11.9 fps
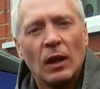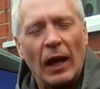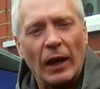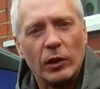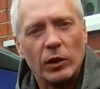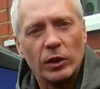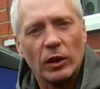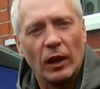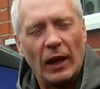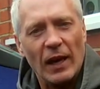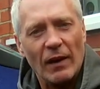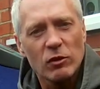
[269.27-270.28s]
and
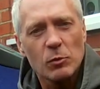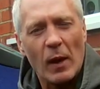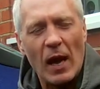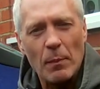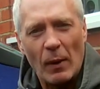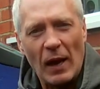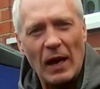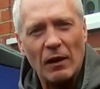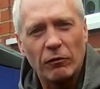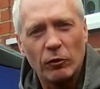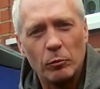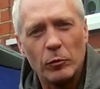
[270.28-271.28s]
I have a spare part
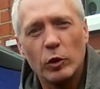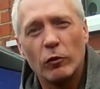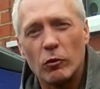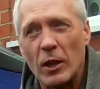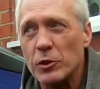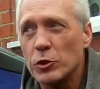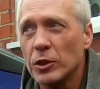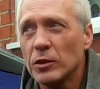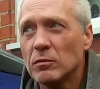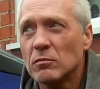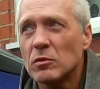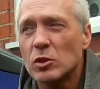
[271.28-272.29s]
from the other engine.
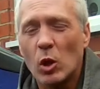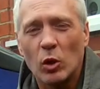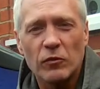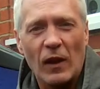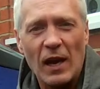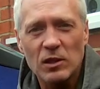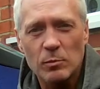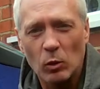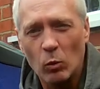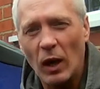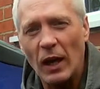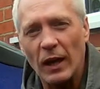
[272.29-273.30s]
So as far as I'm
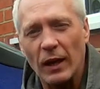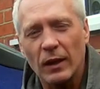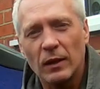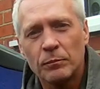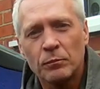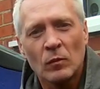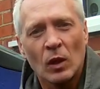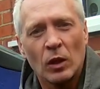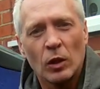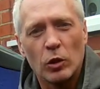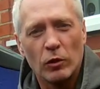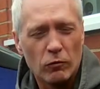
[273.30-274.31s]
aware,
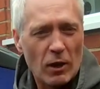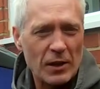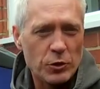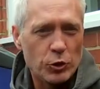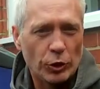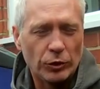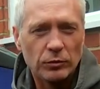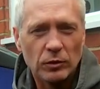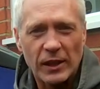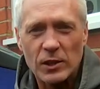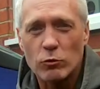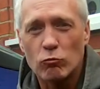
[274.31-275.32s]
the other engine
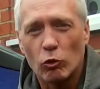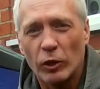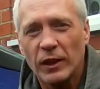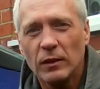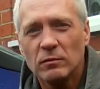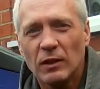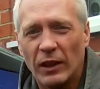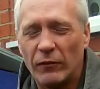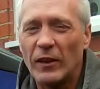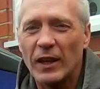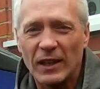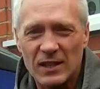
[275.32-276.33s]
isn't running. If
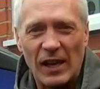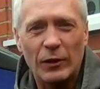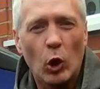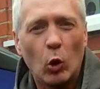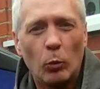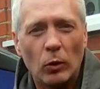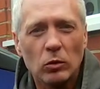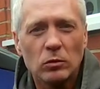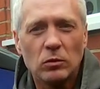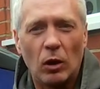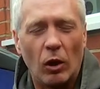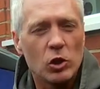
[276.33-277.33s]
it is at Noble
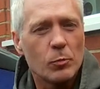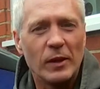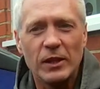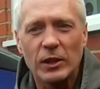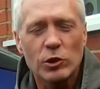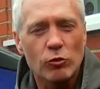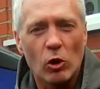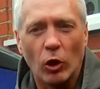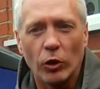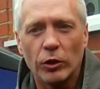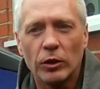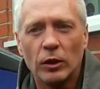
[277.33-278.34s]
or it's been
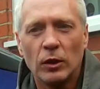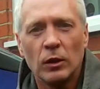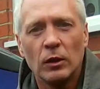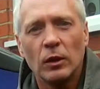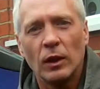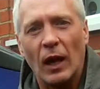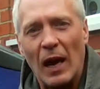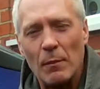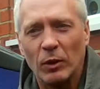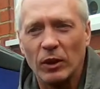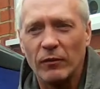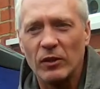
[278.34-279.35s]
destroyed, I
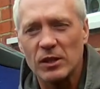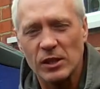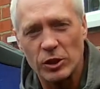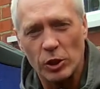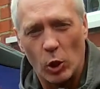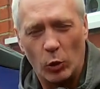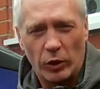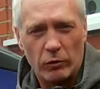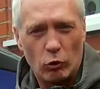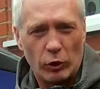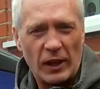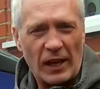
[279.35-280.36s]
believe this is the only
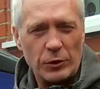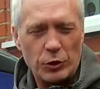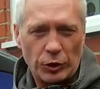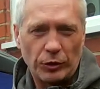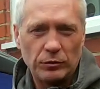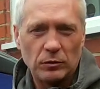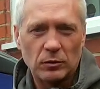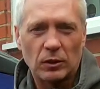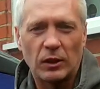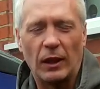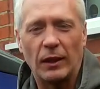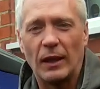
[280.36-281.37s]
running engine.
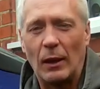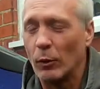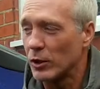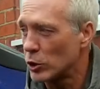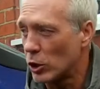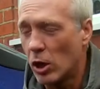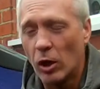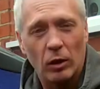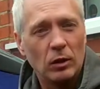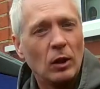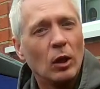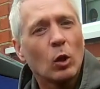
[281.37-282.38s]
Okay, now it's got
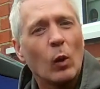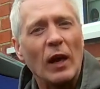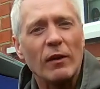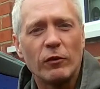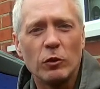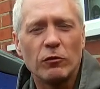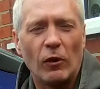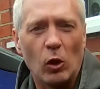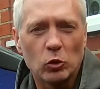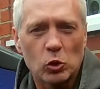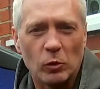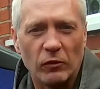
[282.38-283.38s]
quite a few
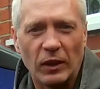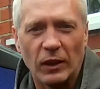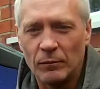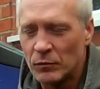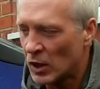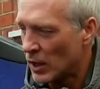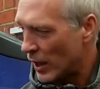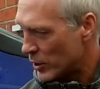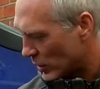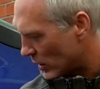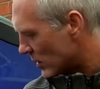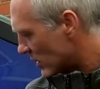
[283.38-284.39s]
faults with it, as you can